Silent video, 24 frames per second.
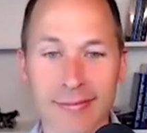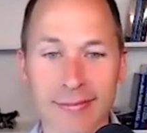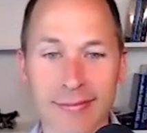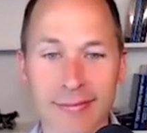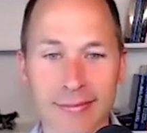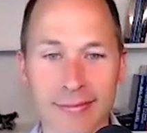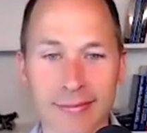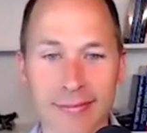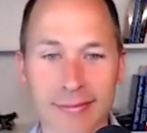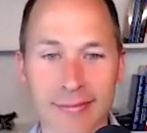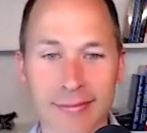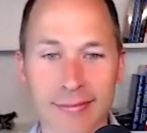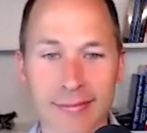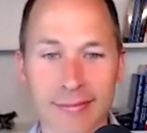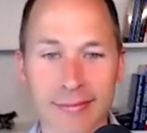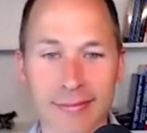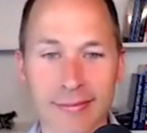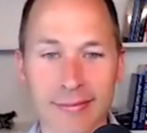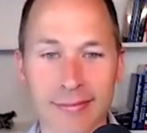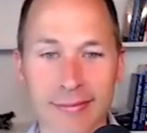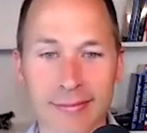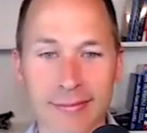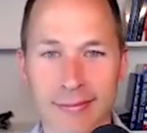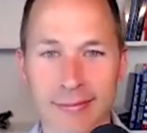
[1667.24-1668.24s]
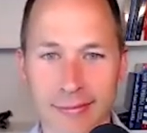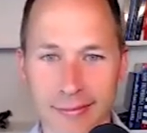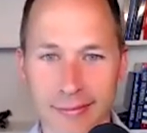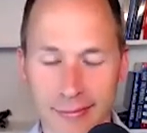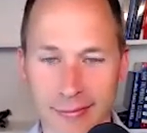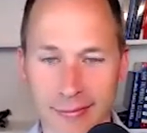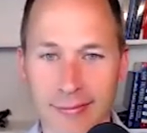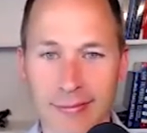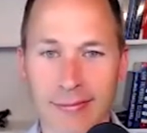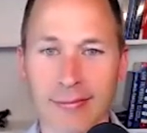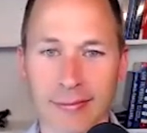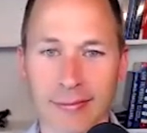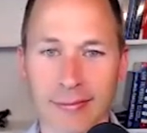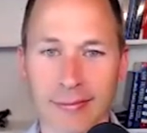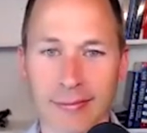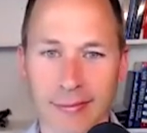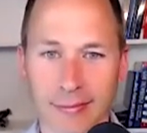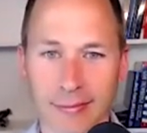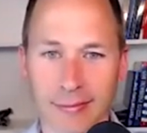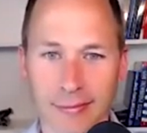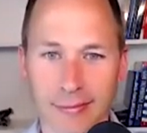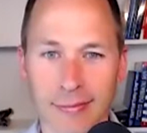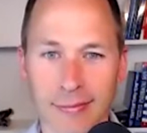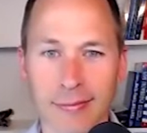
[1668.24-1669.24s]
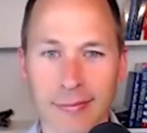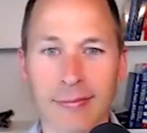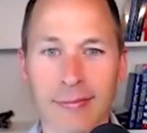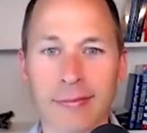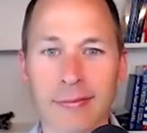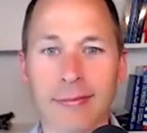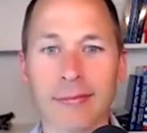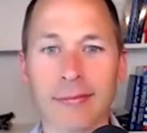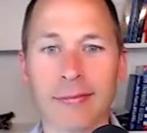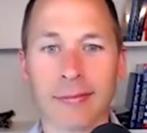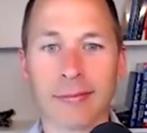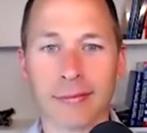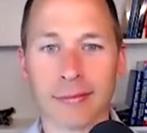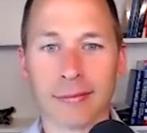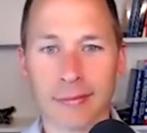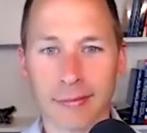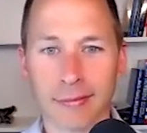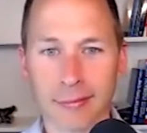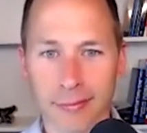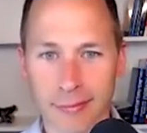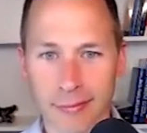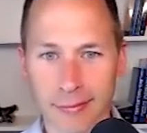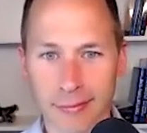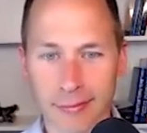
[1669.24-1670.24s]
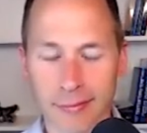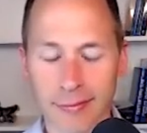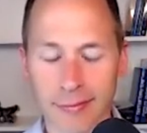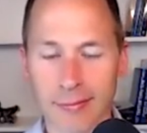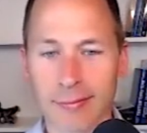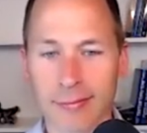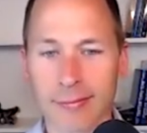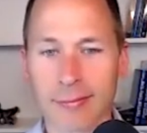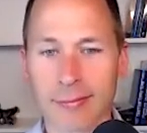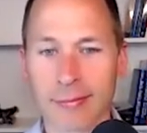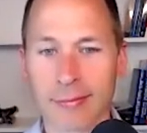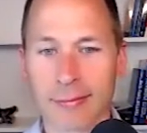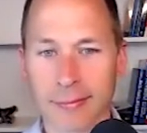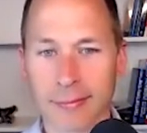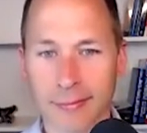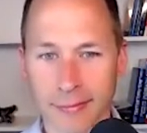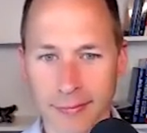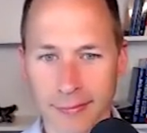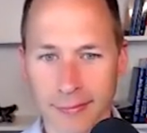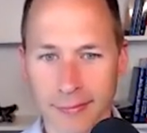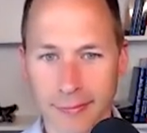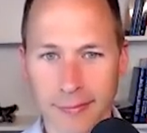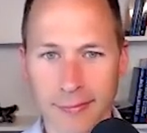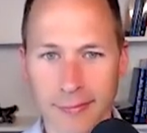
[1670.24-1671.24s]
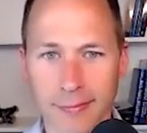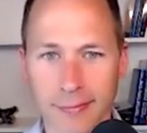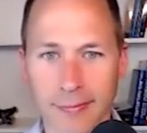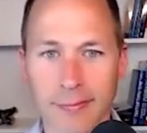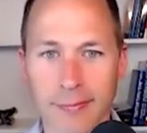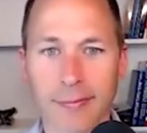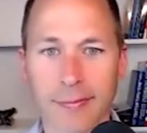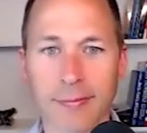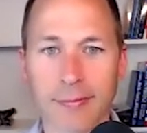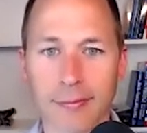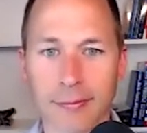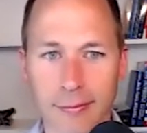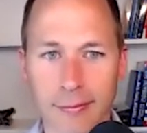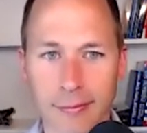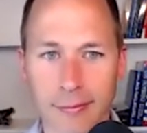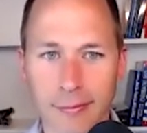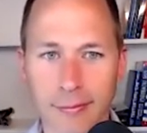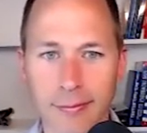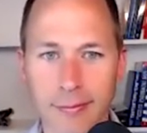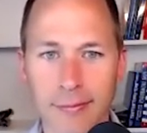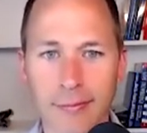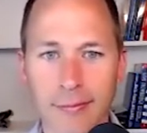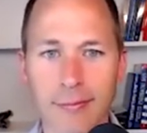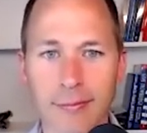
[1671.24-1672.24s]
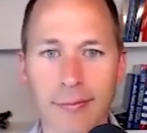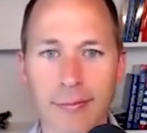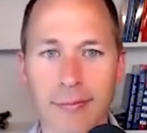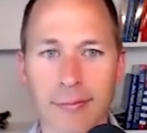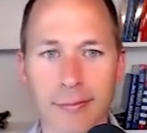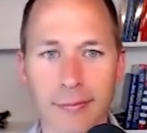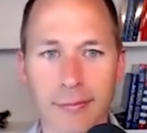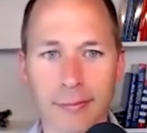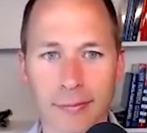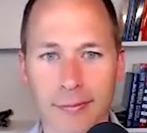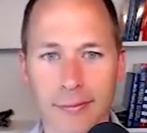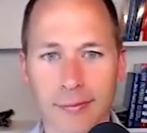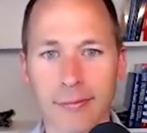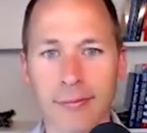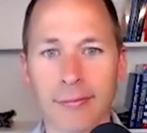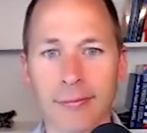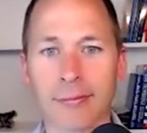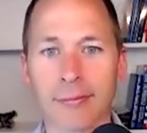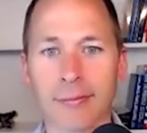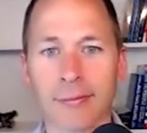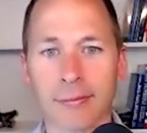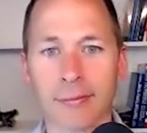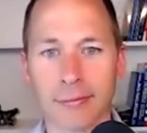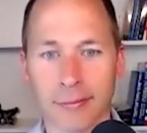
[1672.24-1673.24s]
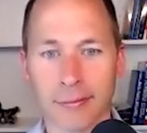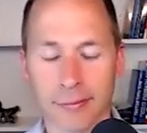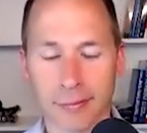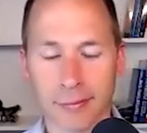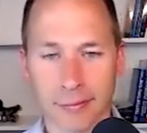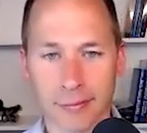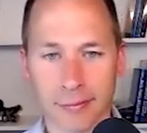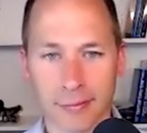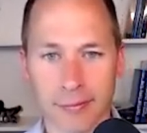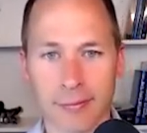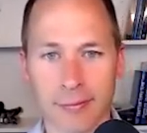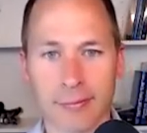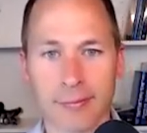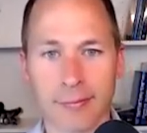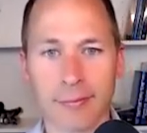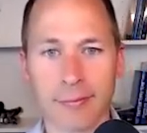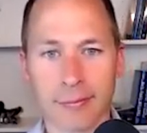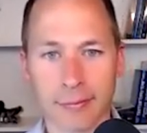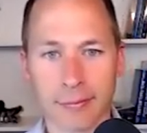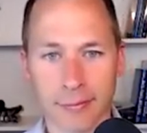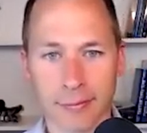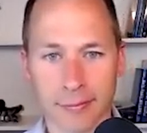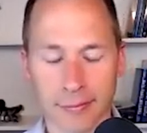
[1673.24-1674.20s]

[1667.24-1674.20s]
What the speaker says: No words are spoken by the person on screen.